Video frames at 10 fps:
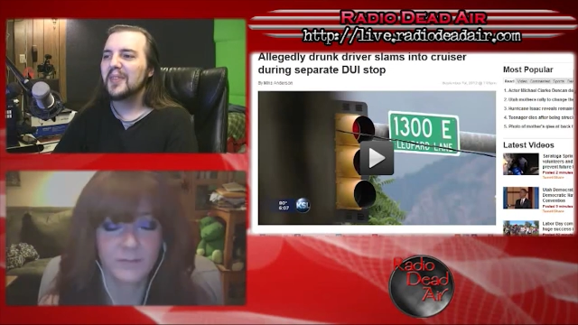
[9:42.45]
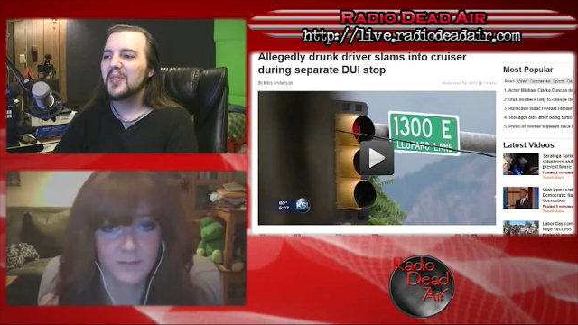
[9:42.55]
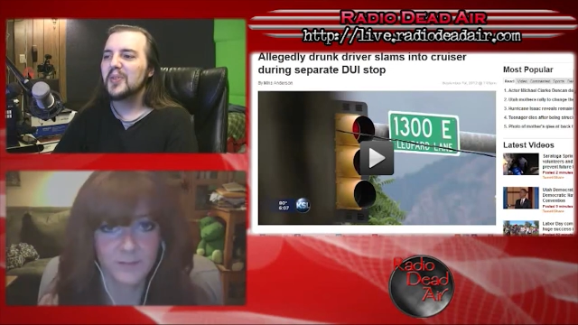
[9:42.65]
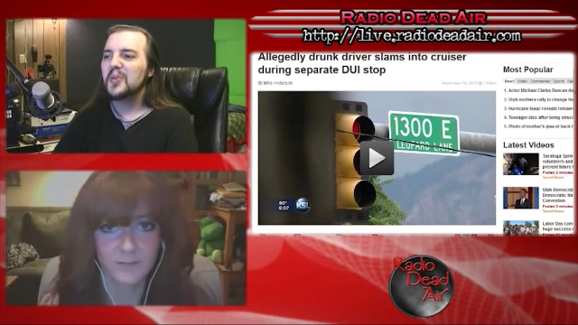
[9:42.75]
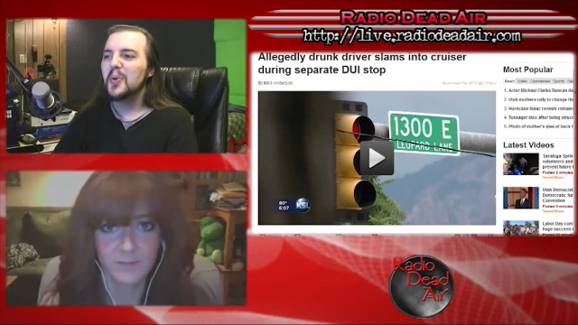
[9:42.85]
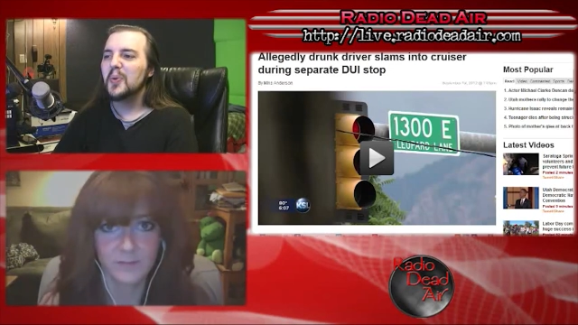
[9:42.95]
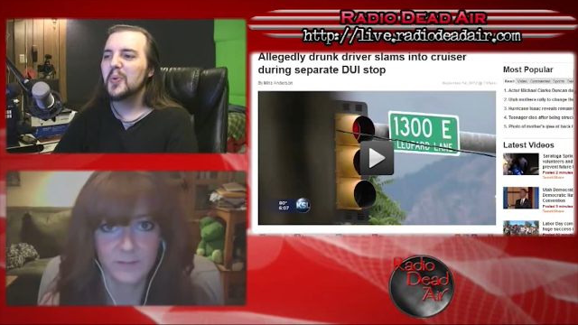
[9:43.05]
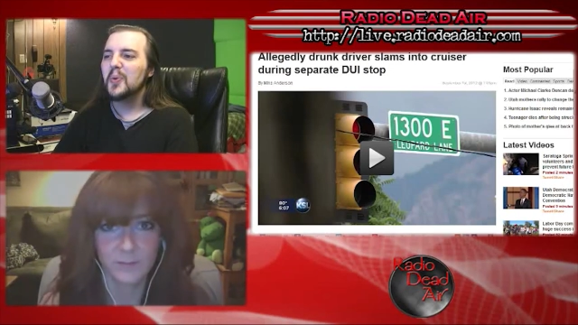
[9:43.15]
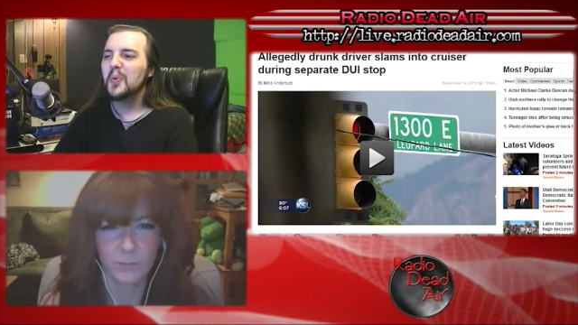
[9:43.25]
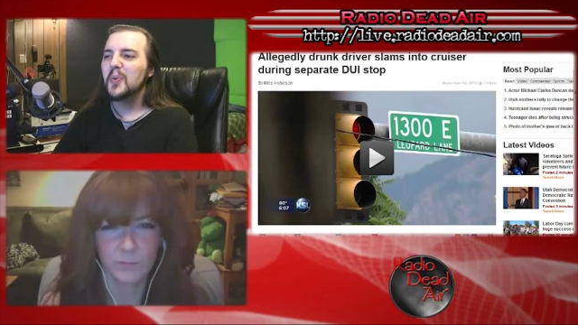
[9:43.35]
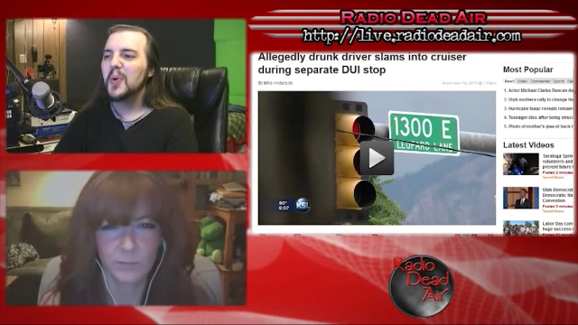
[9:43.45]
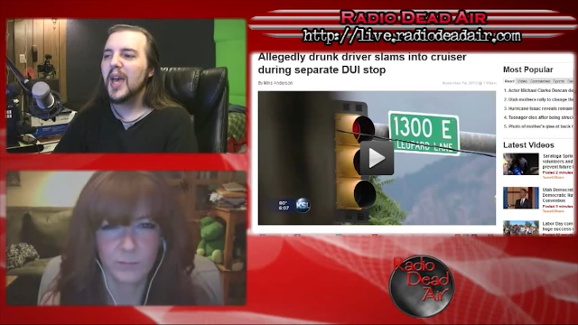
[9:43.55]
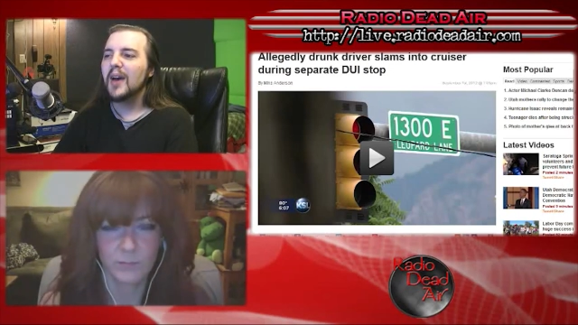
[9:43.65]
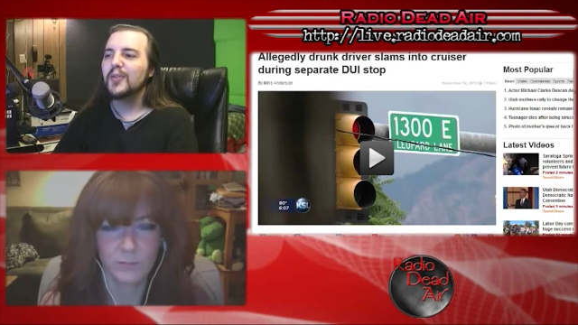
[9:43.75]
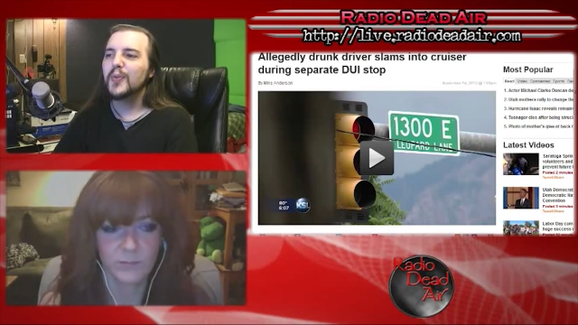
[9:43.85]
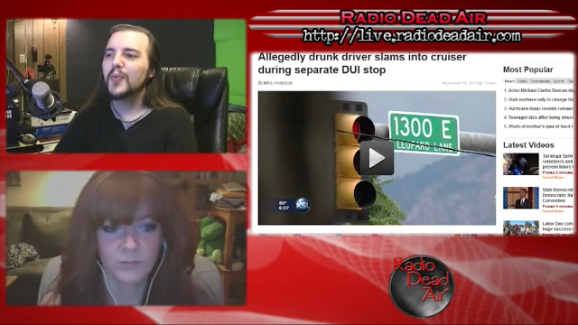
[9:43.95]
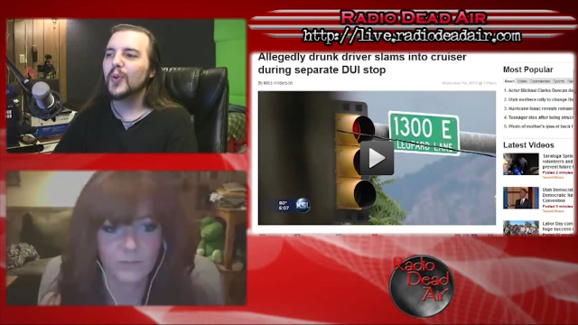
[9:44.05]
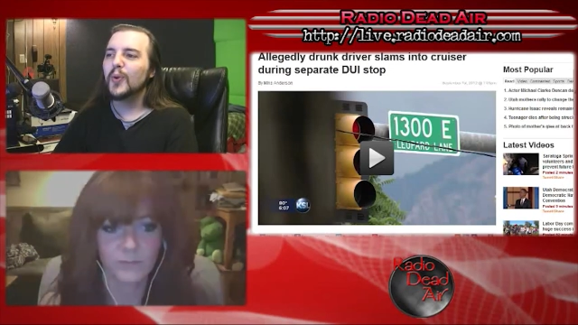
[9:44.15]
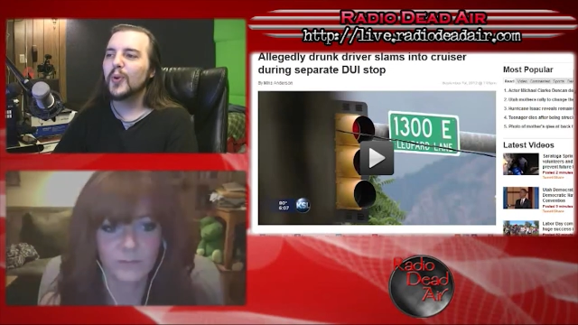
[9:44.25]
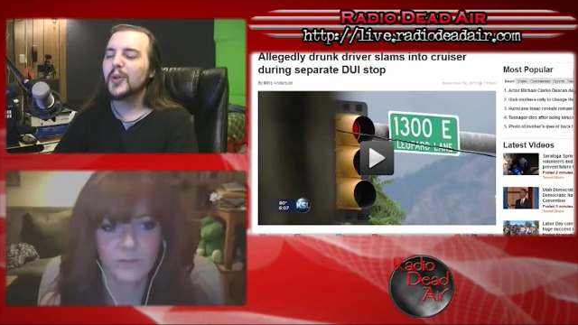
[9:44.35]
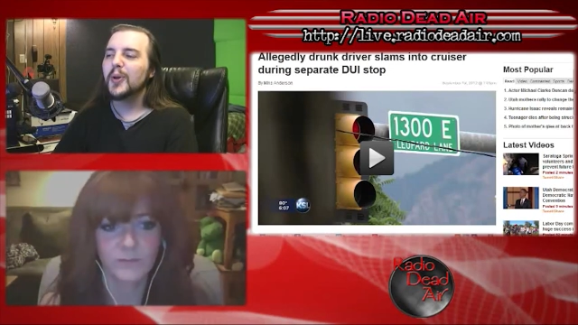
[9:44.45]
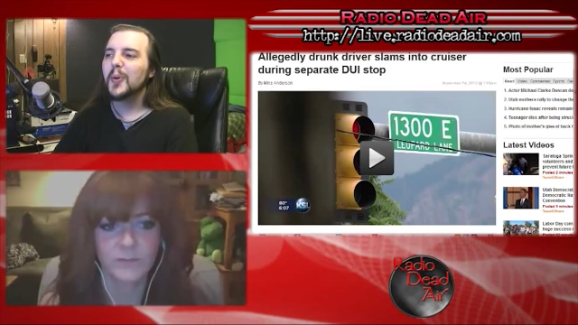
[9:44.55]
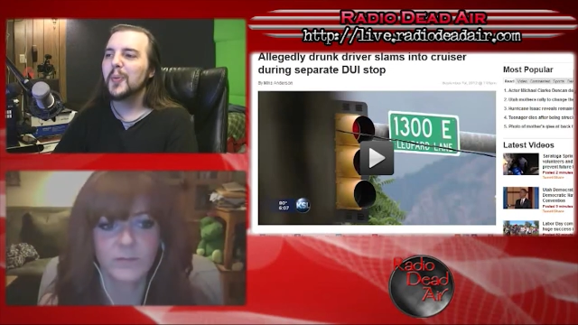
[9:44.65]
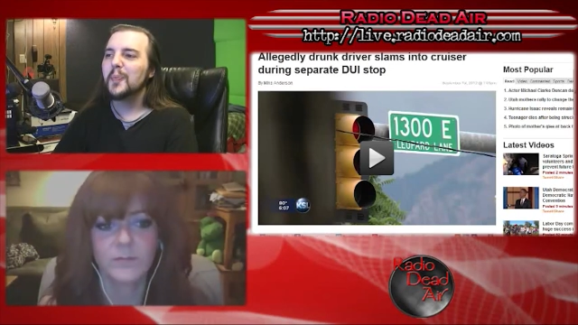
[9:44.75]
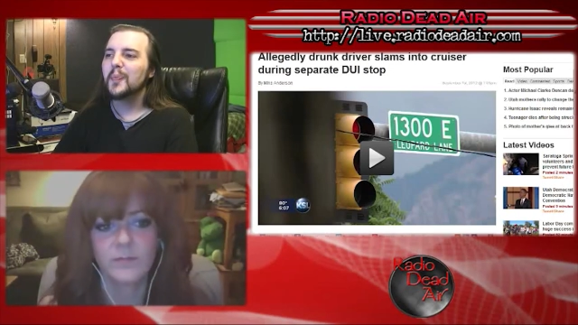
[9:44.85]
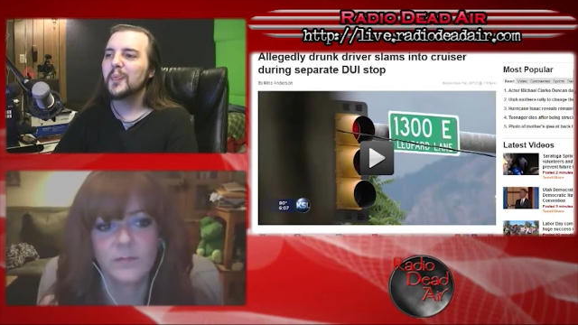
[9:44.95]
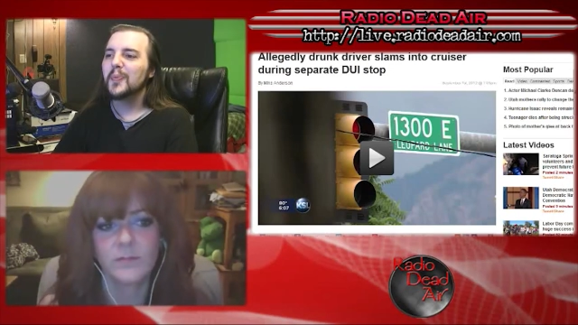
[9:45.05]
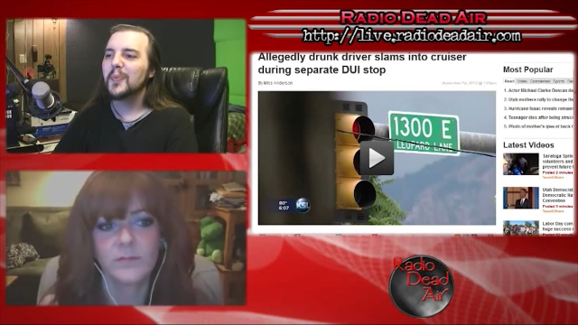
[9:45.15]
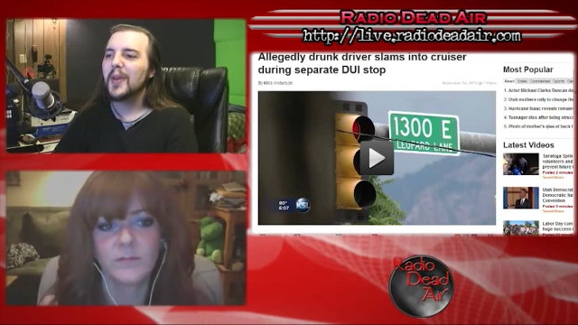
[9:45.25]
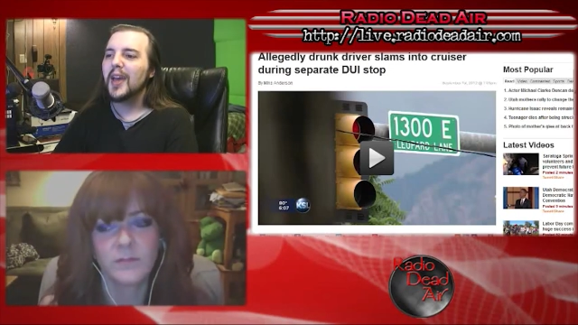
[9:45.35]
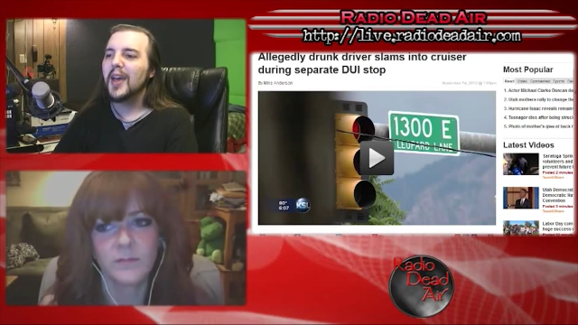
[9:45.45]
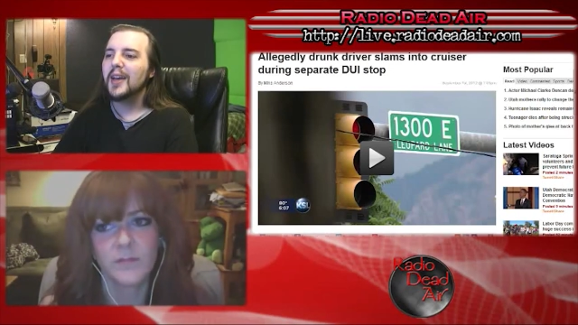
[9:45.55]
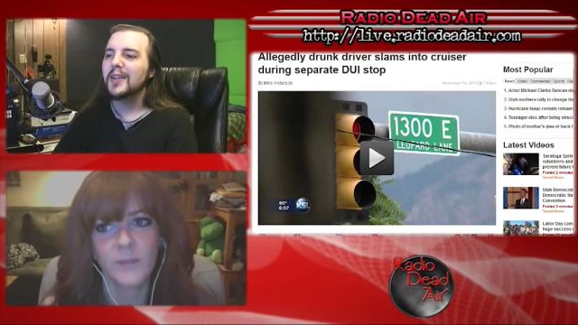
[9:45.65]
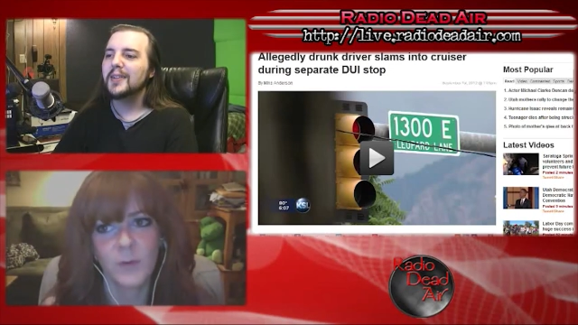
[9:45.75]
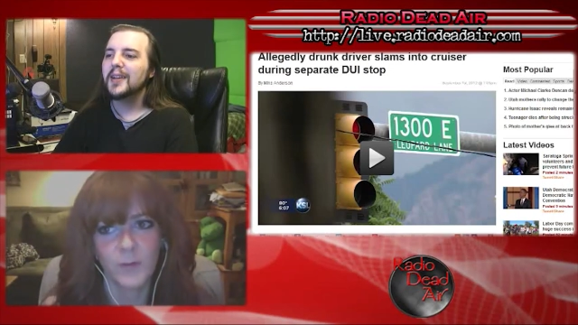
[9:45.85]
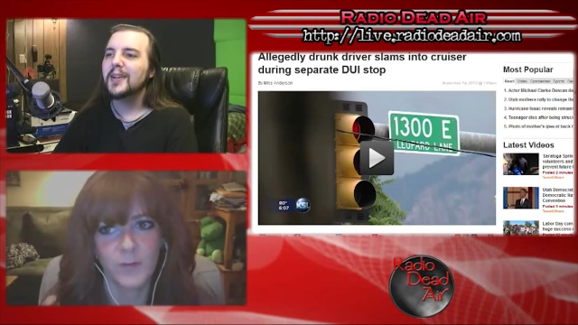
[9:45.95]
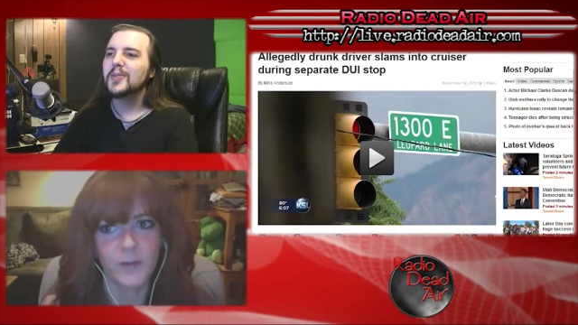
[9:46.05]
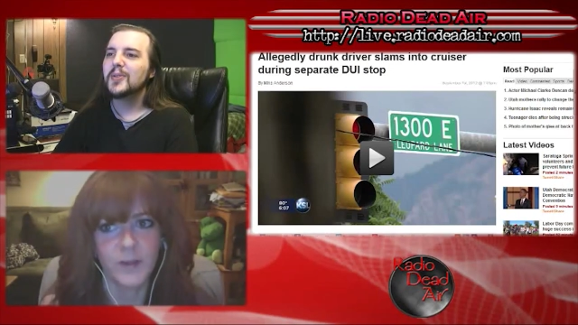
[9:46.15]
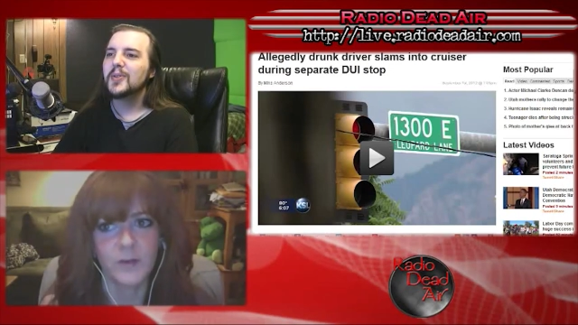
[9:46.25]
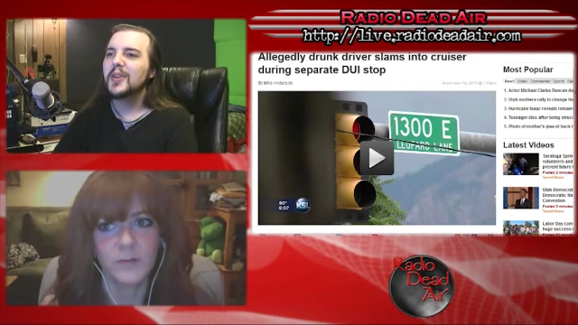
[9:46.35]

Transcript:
Speaker 1: So we have a Florida, and it's